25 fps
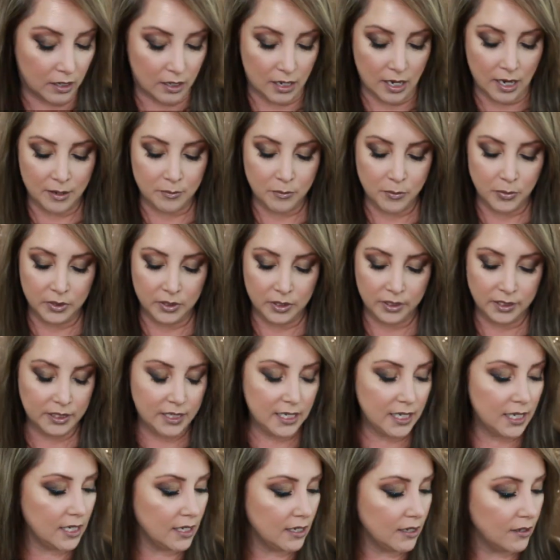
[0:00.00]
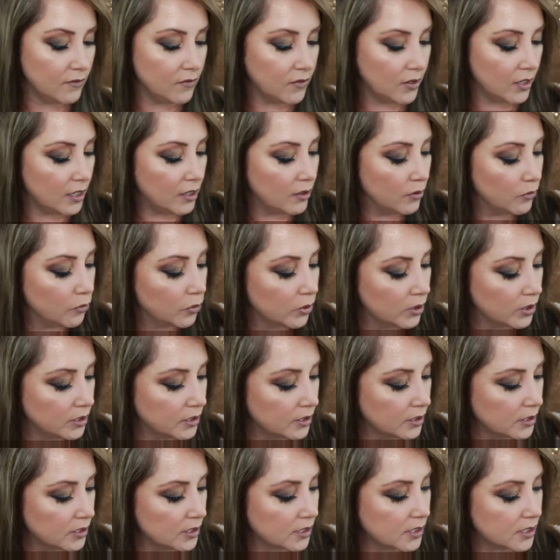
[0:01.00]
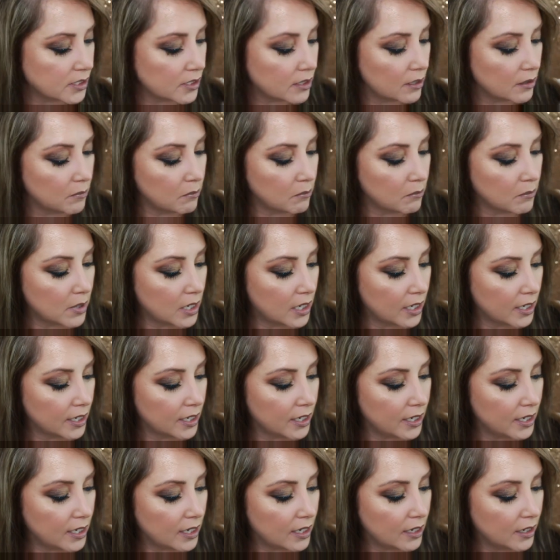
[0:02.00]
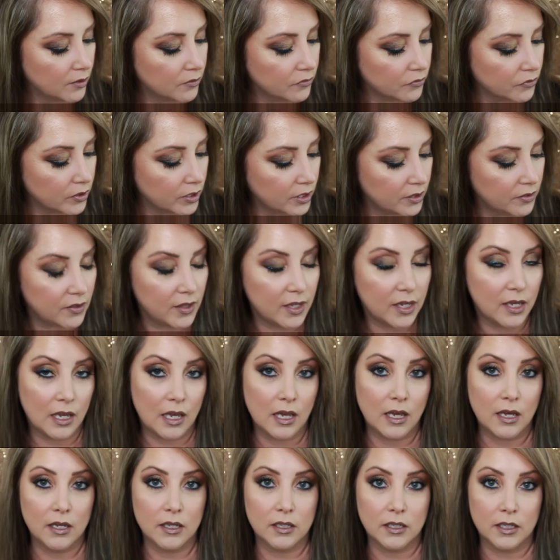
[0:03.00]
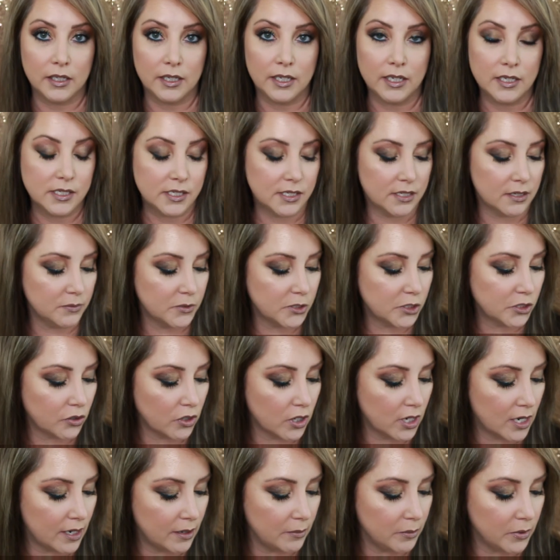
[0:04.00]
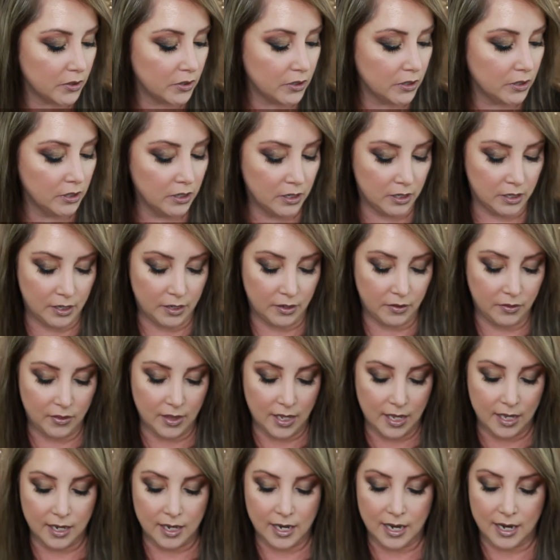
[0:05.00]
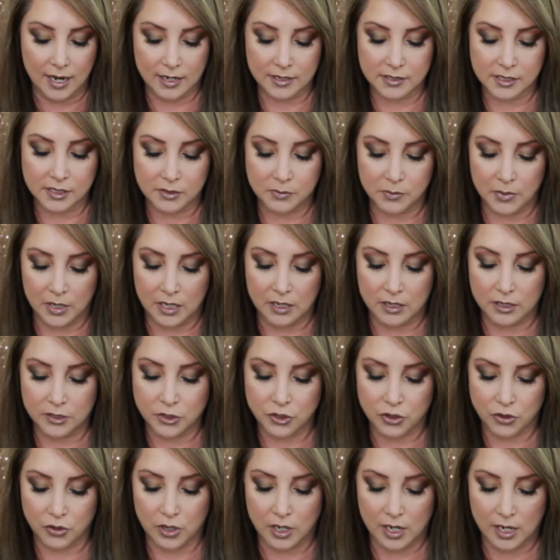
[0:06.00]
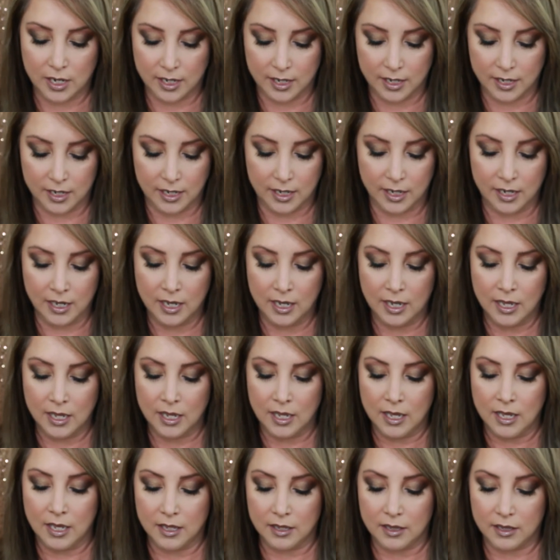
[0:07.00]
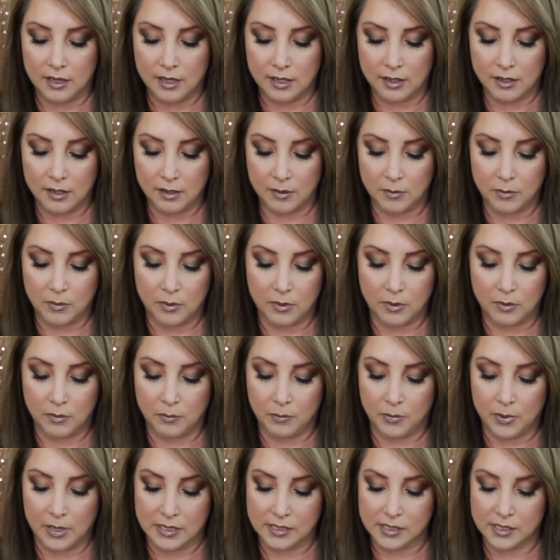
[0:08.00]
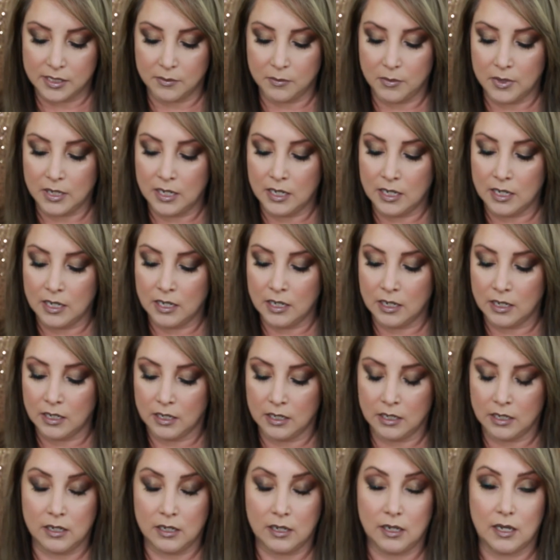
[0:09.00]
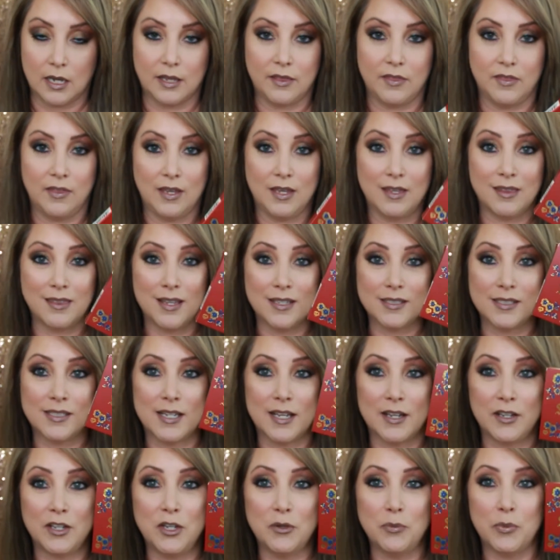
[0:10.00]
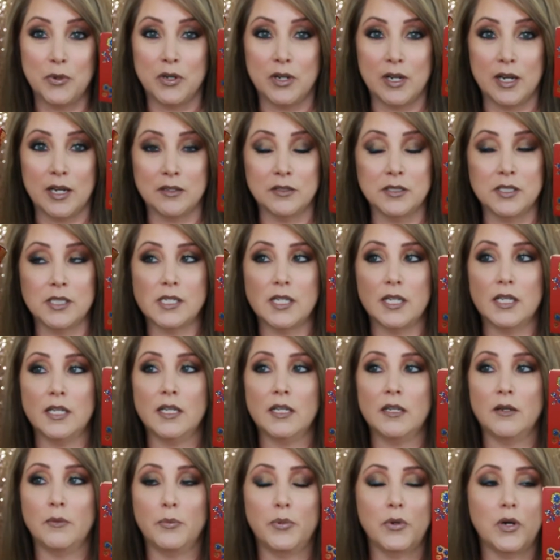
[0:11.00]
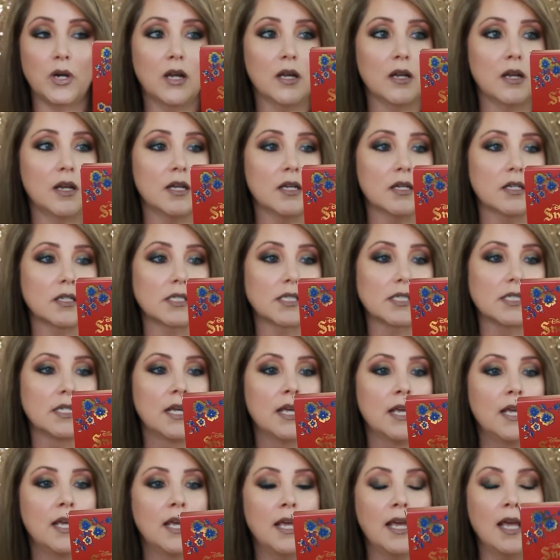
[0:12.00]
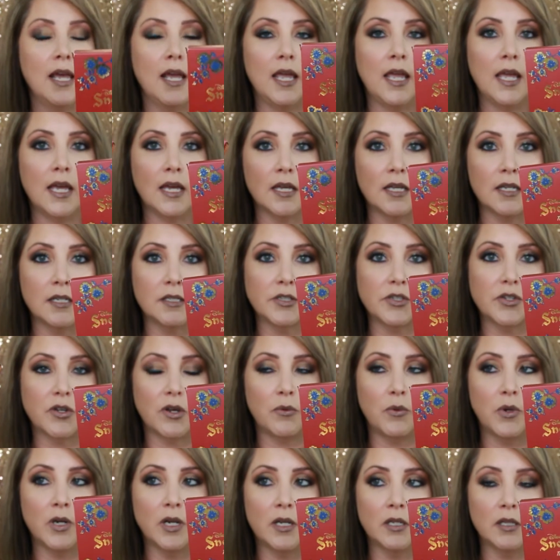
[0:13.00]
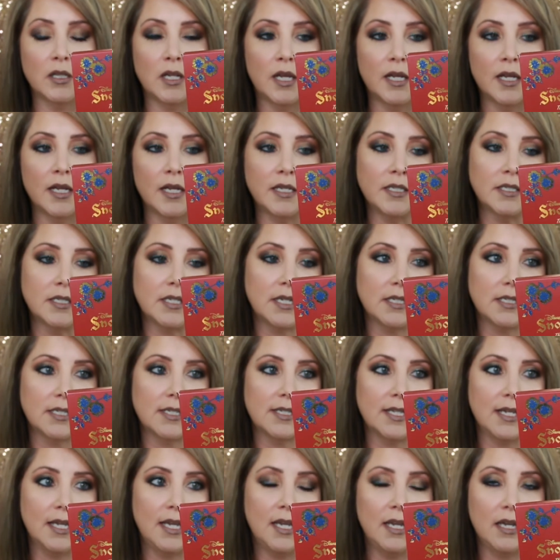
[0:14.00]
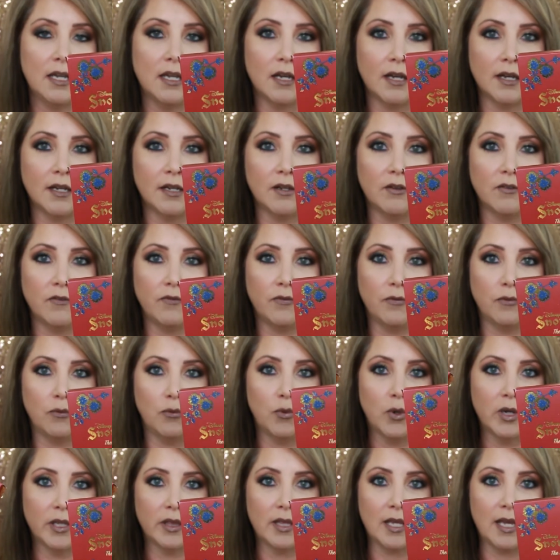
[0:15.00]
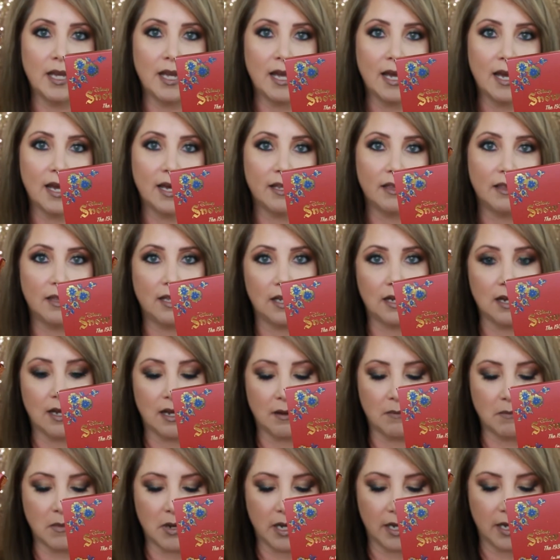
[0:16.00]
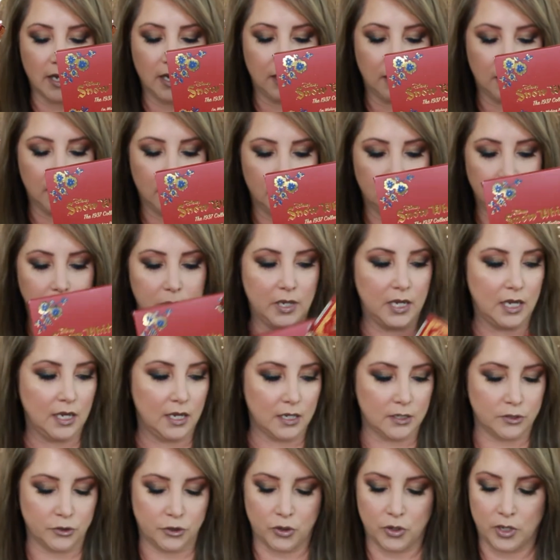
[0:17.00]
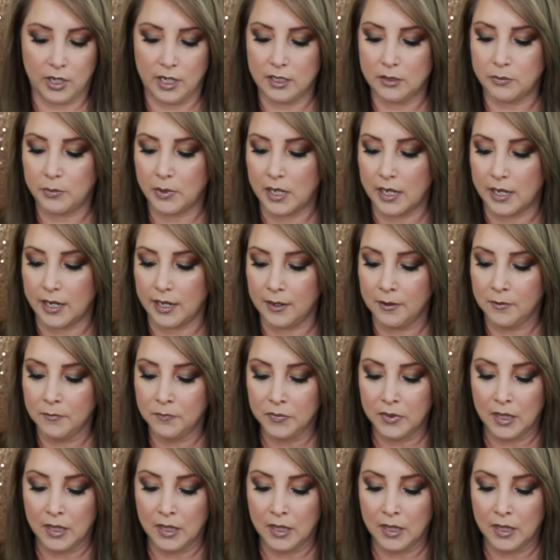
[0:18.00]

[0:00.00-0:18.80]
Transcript: I believe it was my Everything Ellie subscriber that asked me to try the Besame I think that's how you pronounce it, products. And so I went online to see kind of what they had that I might be intrigued by.